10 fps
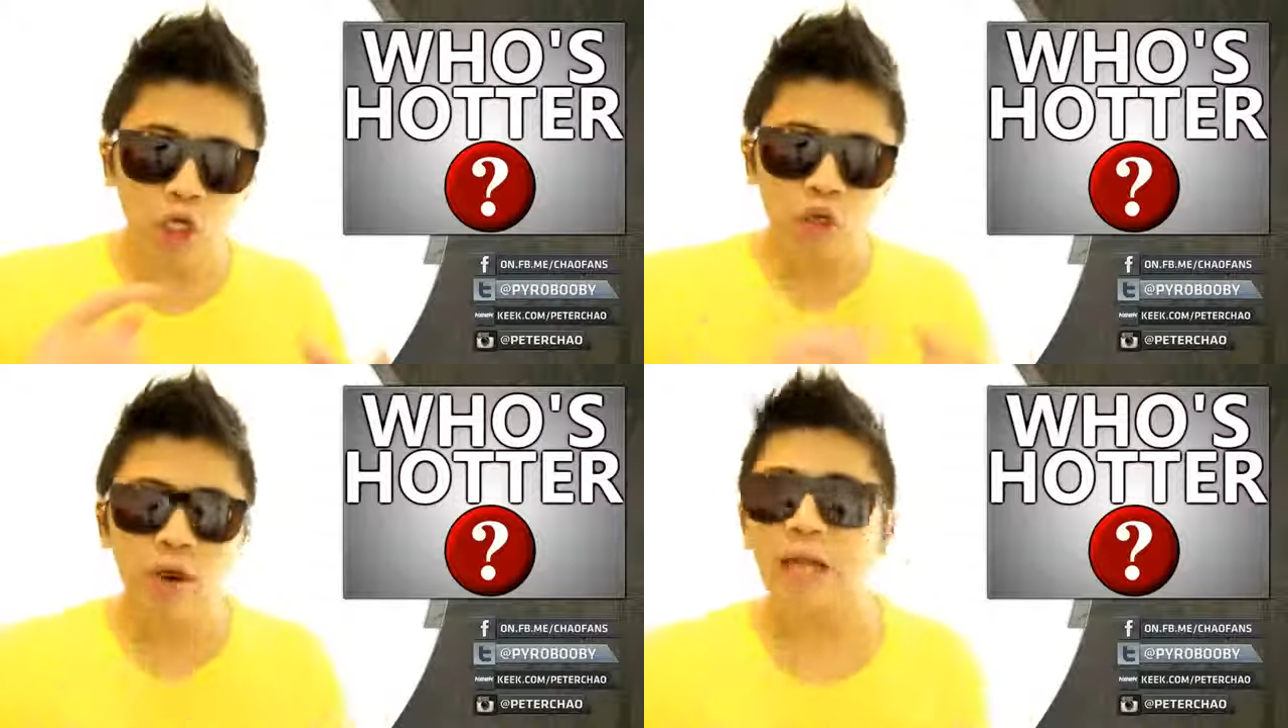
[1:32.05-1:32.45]

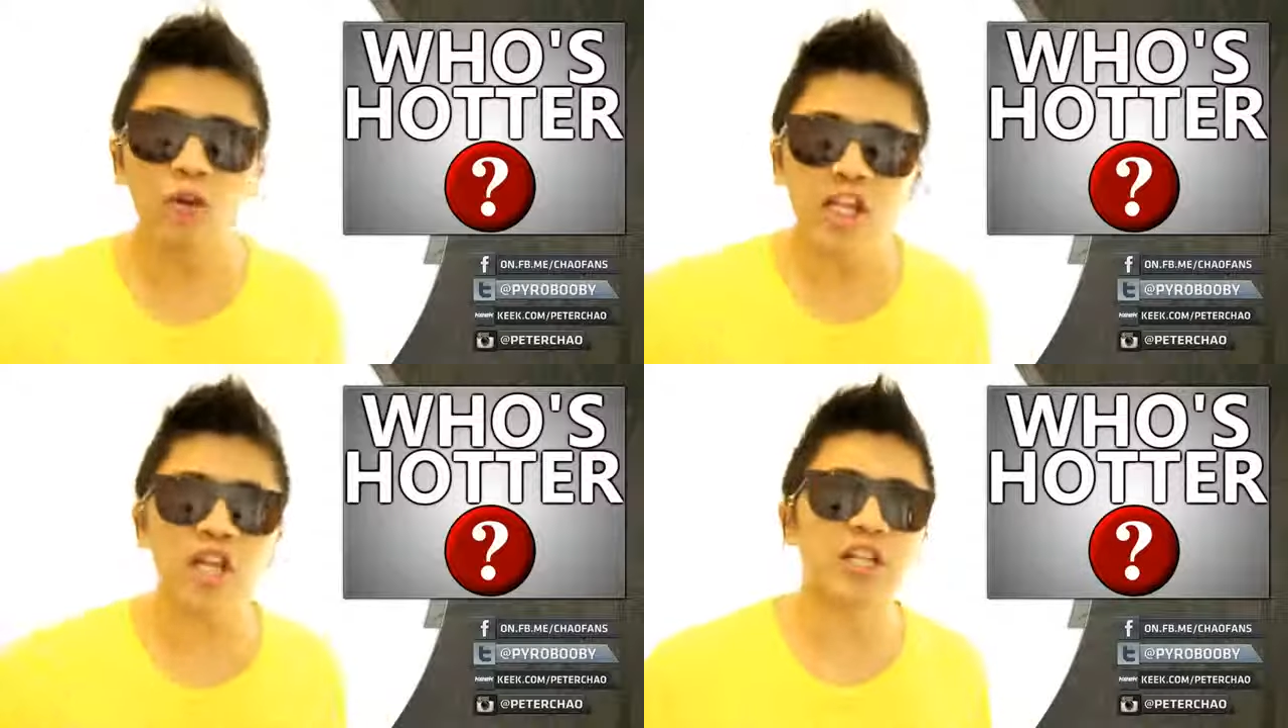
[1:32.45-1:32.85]
Usually I
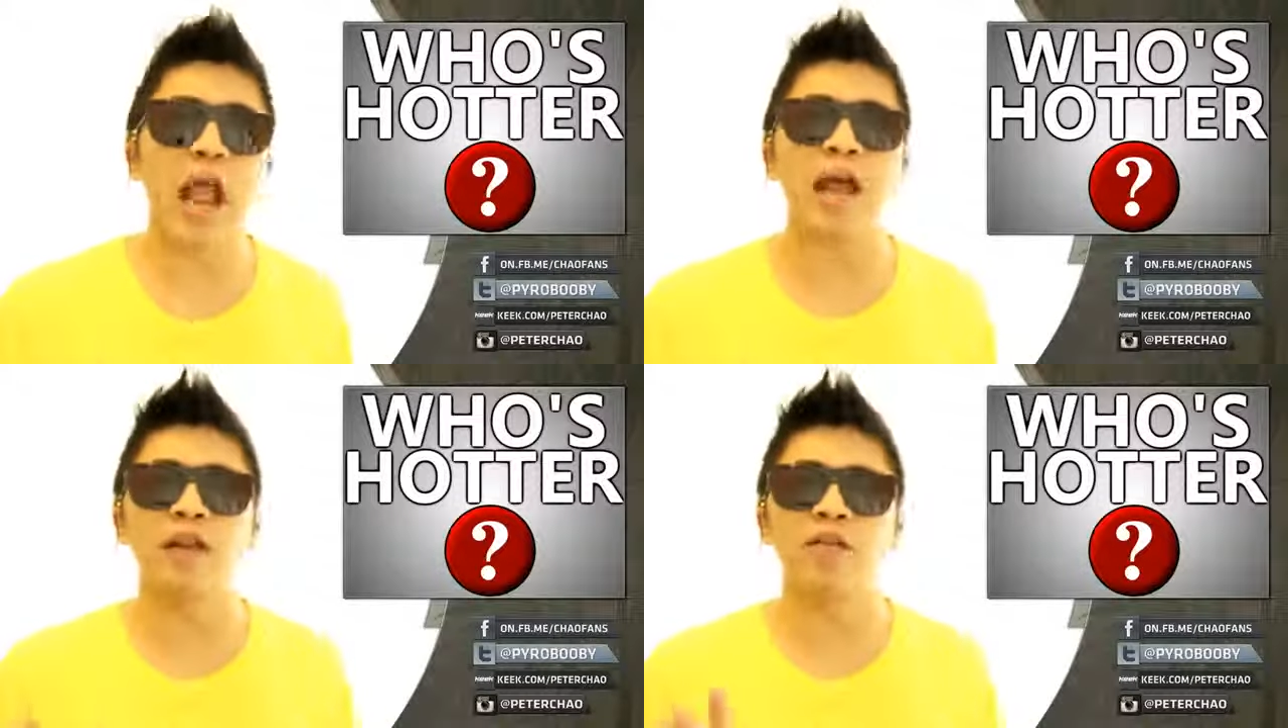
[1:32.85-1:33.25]
do this at
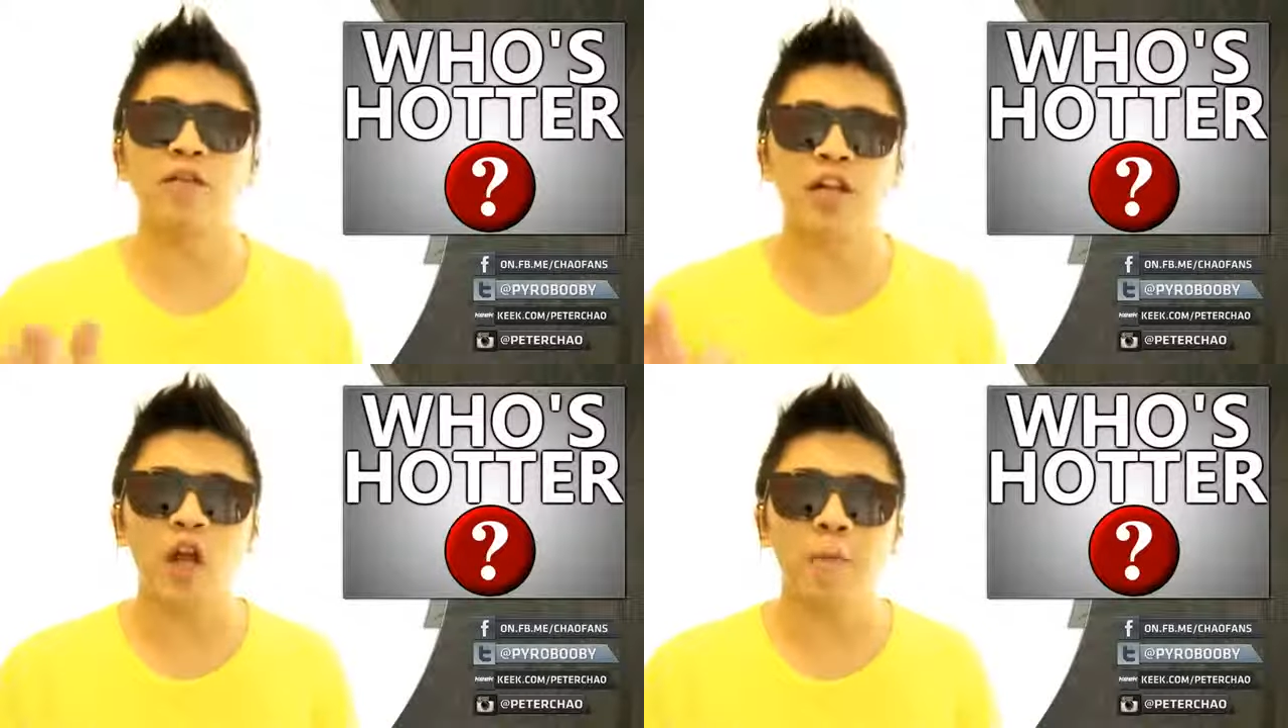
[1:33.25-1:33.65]
the end of
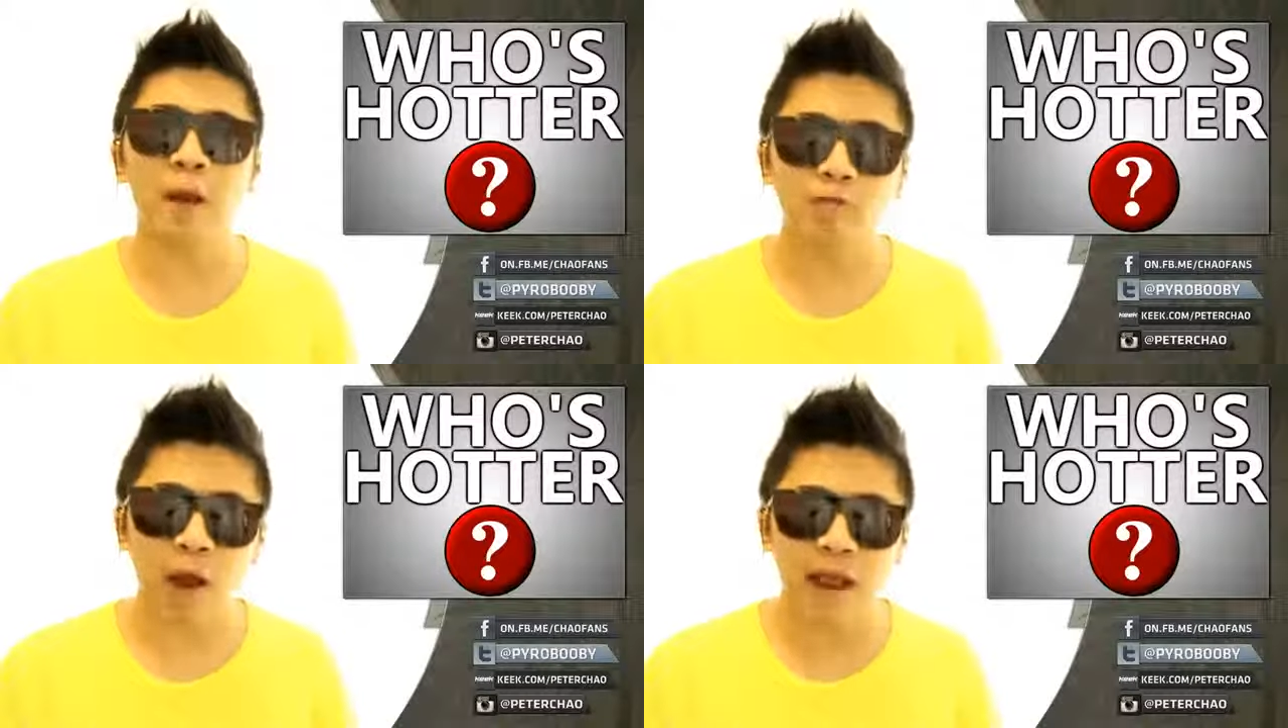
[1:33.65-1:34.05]
the video,
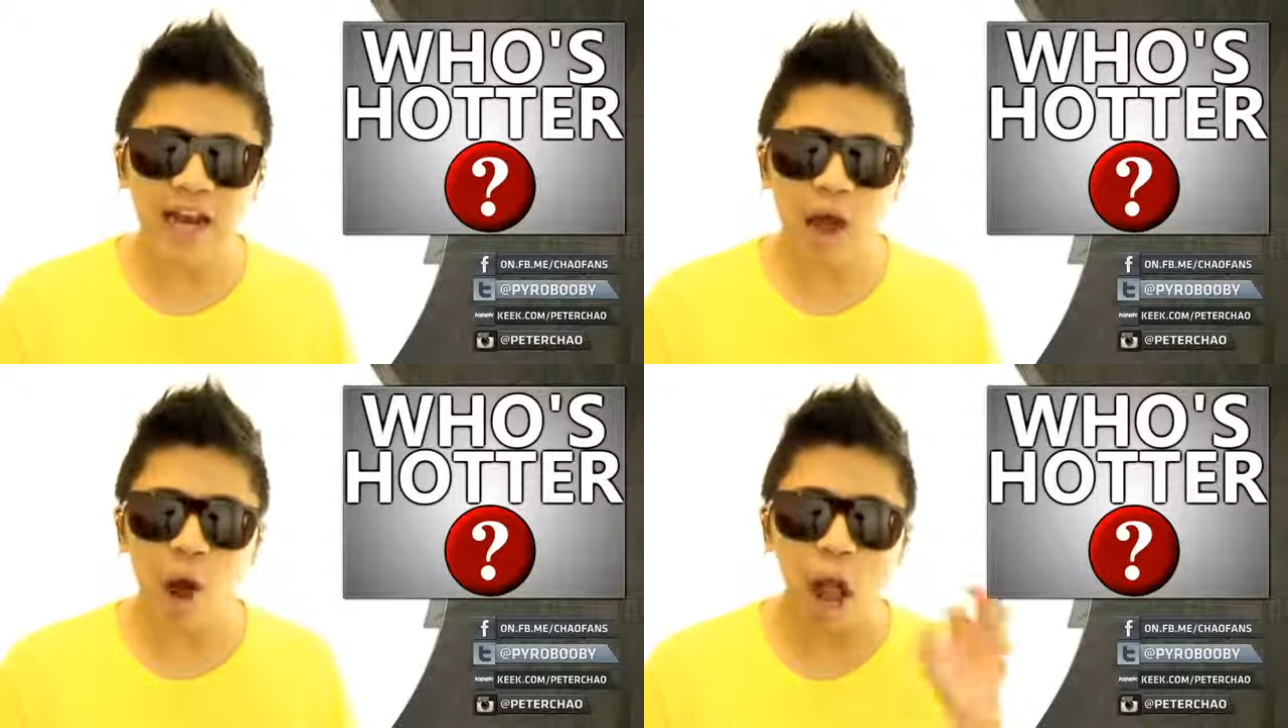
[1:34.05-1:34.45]
but right
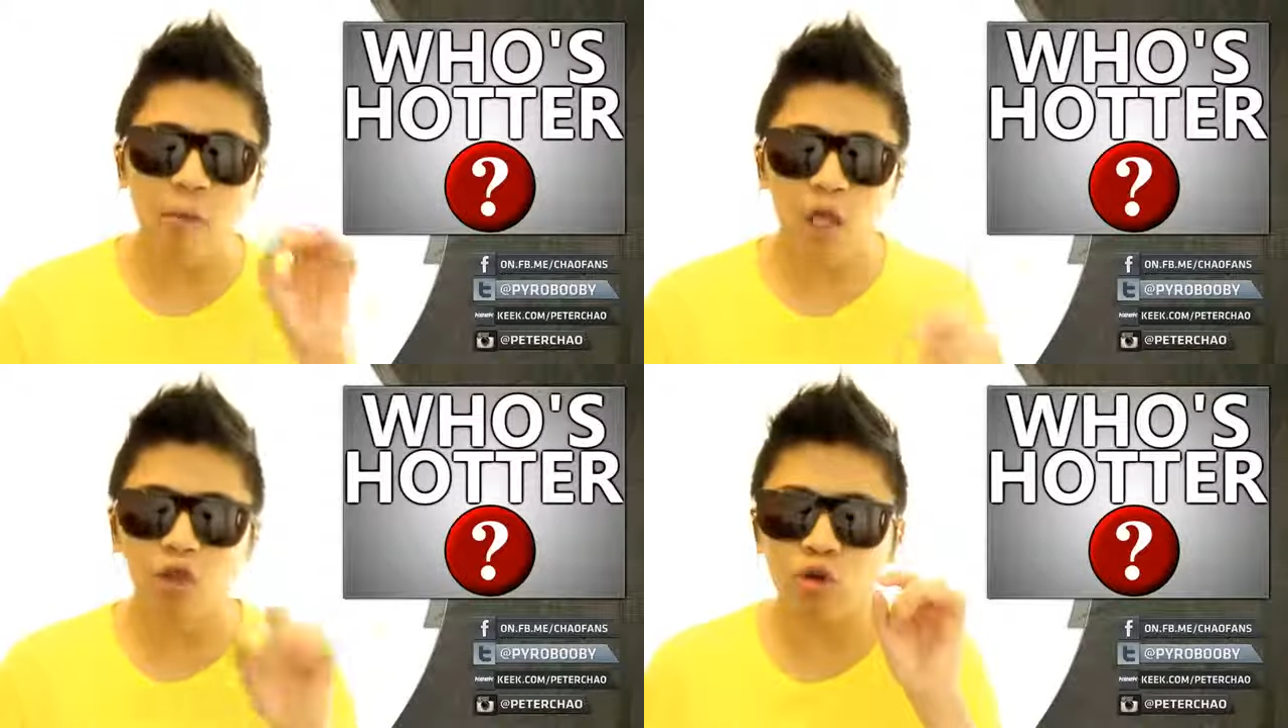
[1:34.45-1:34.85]
now
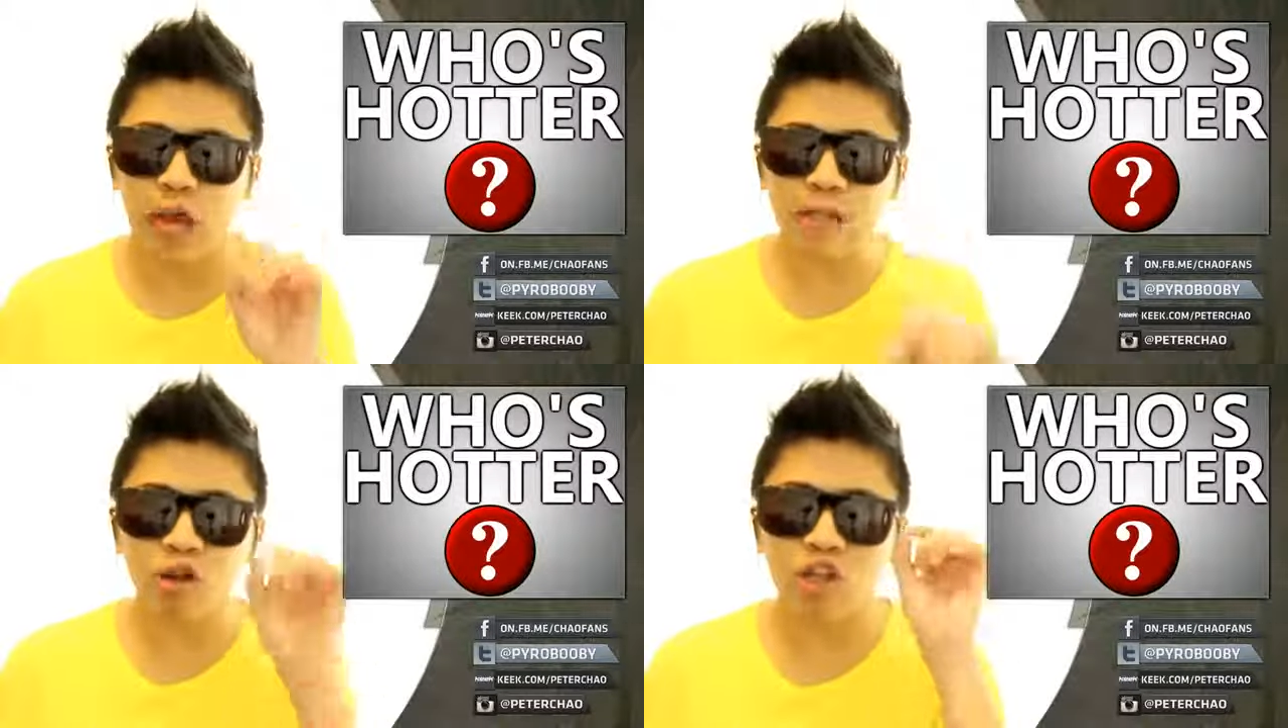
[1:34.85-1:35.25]
I want you
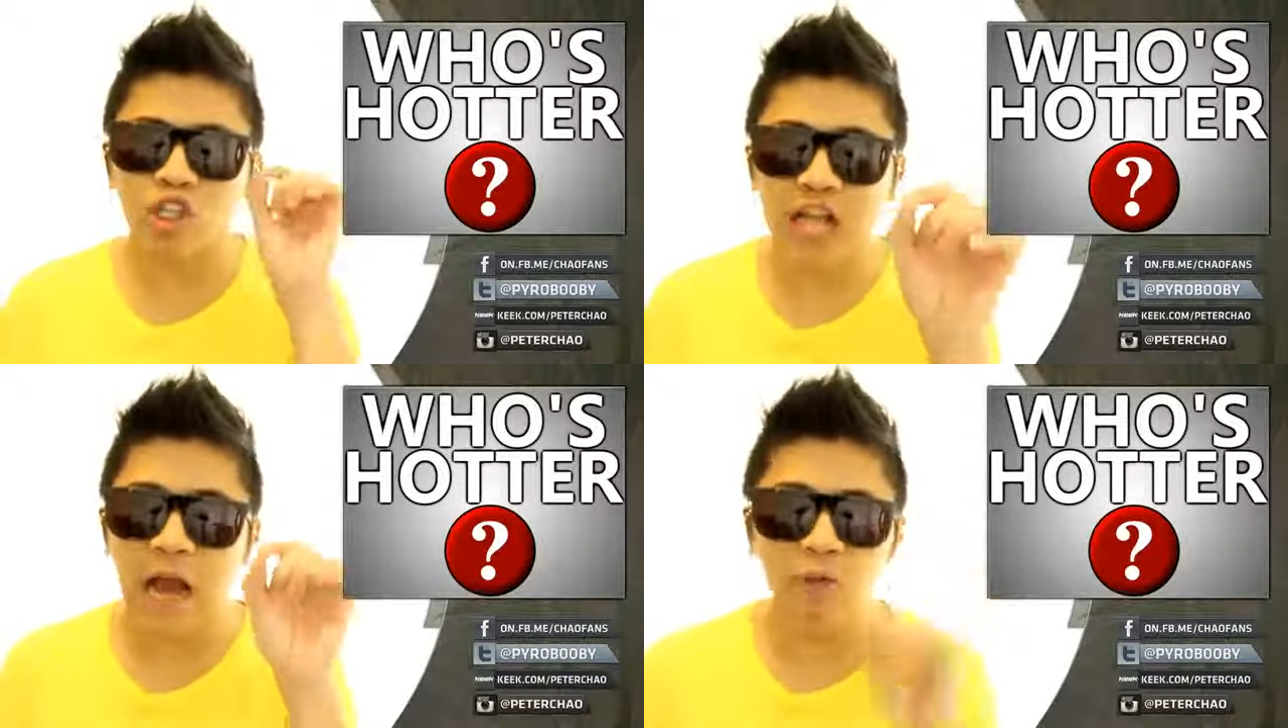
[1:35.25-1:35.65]
guys to
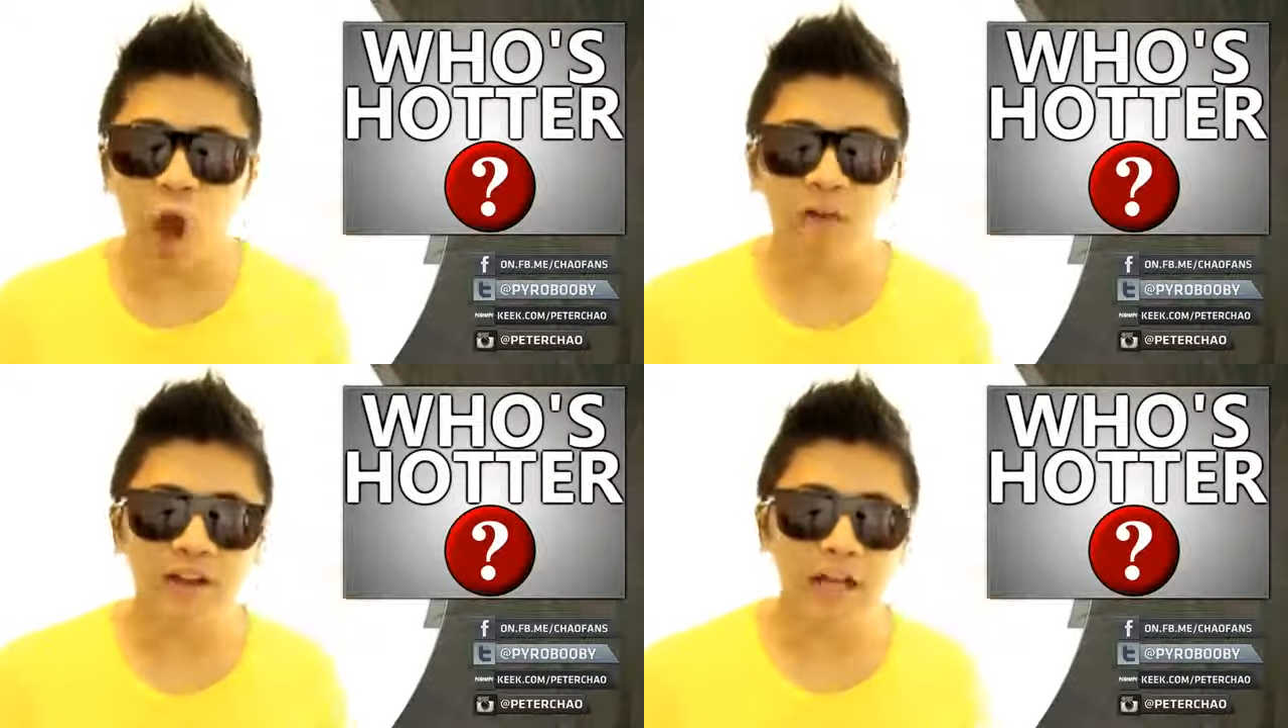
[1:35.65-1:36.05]
sound
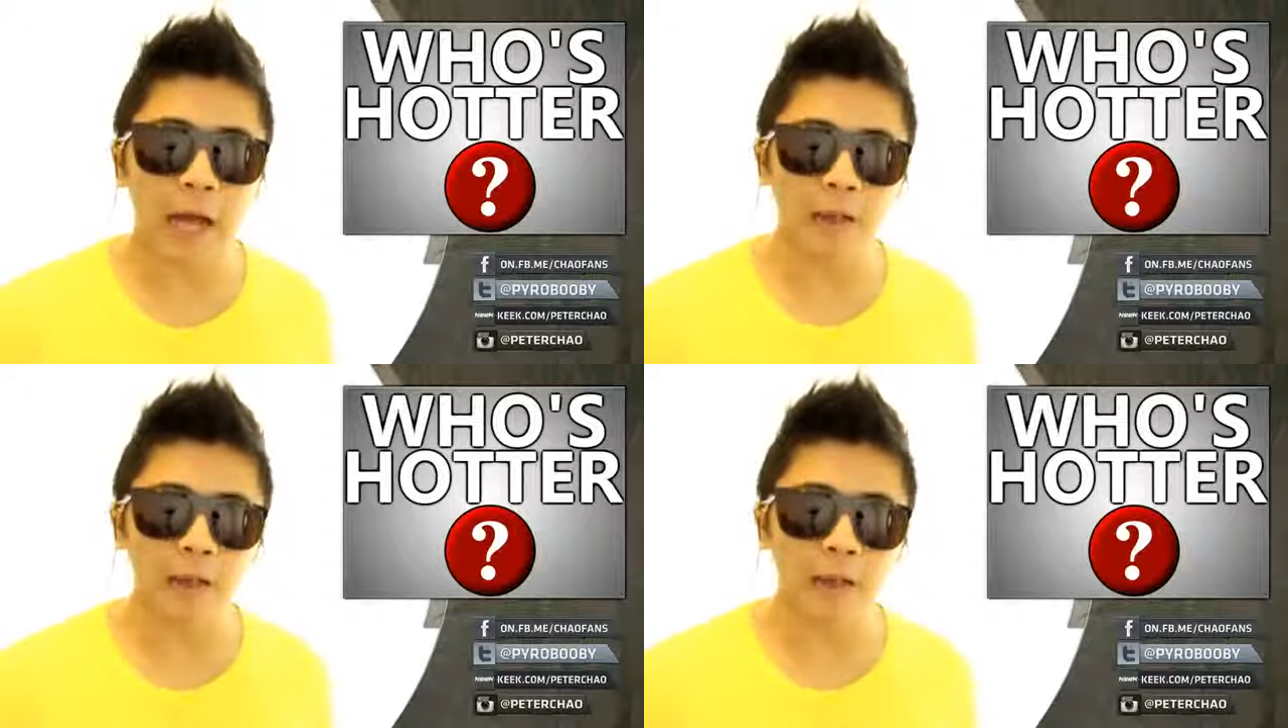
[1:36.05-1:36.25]
off in the